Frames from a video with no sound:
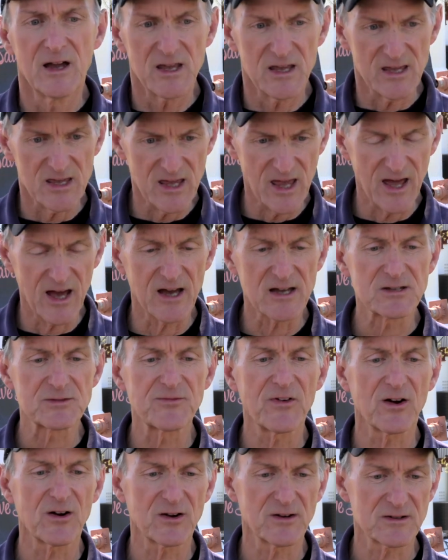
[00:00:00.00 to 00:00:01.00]
Yeah, as
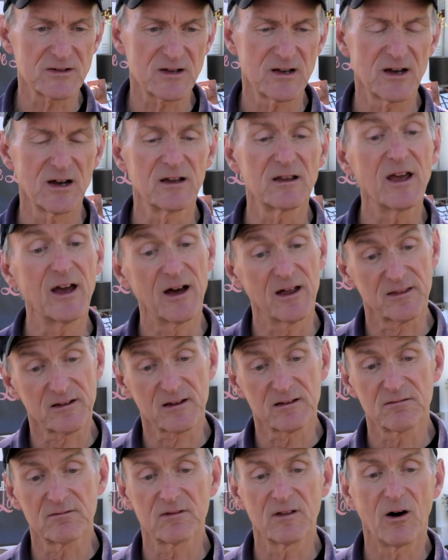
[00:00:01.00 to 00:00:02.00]
far as, the
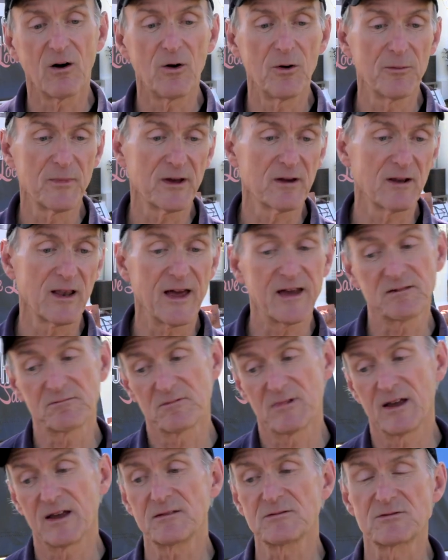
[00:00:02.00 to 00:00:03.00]
oil mill
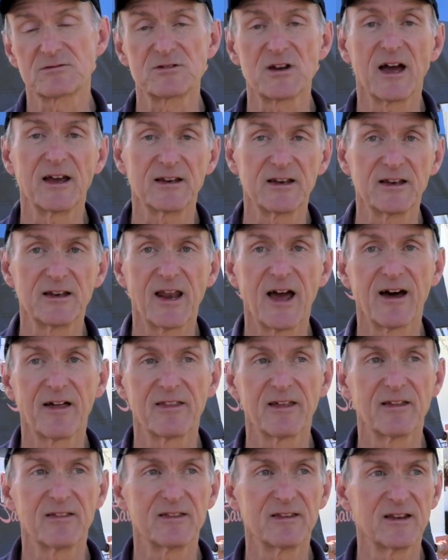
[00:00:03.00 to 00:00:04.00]
and Cheney, now
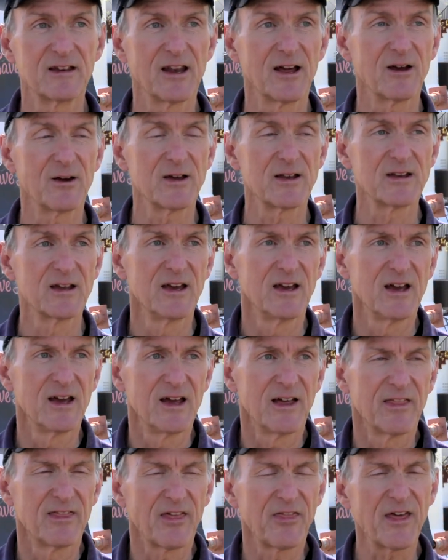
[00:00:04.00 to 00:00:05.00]
that, you know,
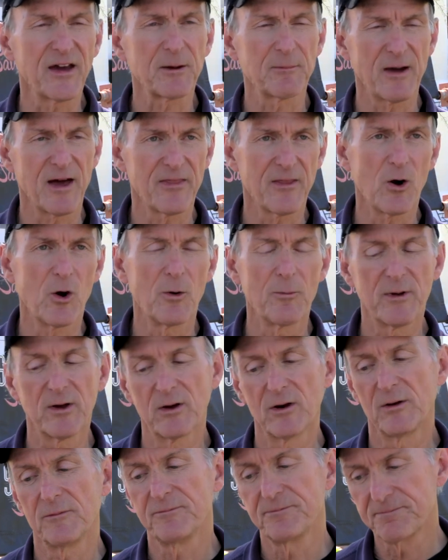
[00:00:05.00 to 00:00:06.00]
the thing about the oil
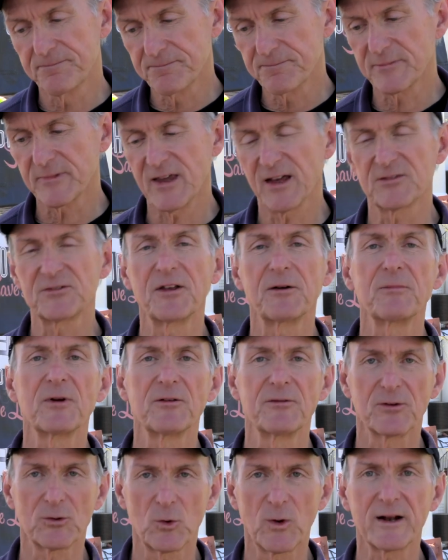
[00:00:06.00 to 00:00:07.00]
mill, yes, they're
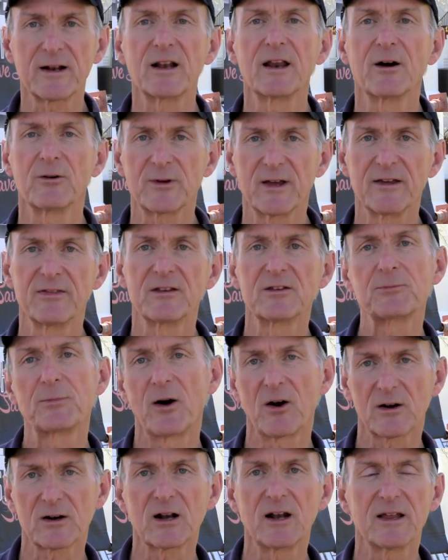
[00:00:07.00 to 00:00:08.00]
moving quickly on getting this
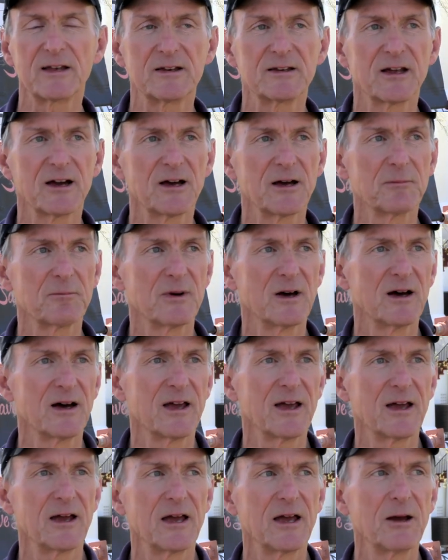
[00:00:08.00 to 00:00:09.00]
part cleaned up.
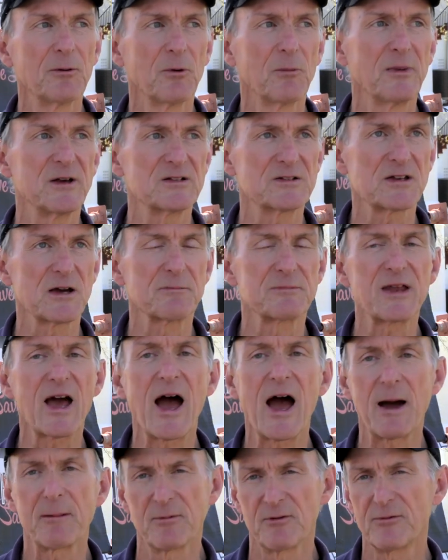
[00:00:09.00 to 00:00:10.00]
It will be some
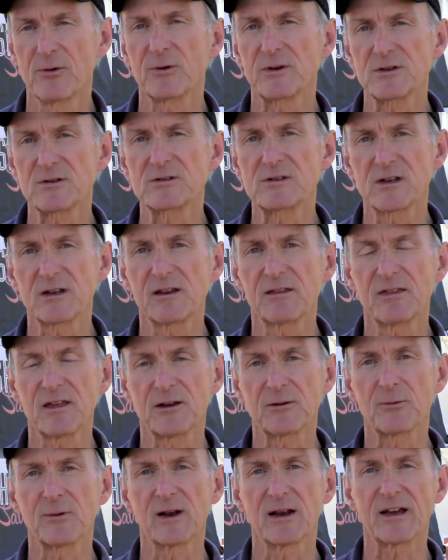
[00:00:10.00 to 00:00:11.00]
time before you see
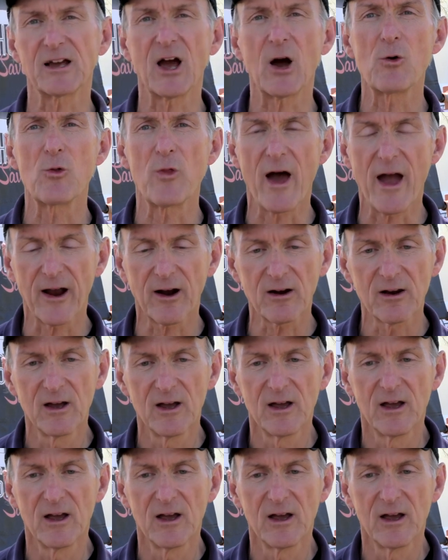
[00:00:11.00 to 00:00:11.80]
anything really go there.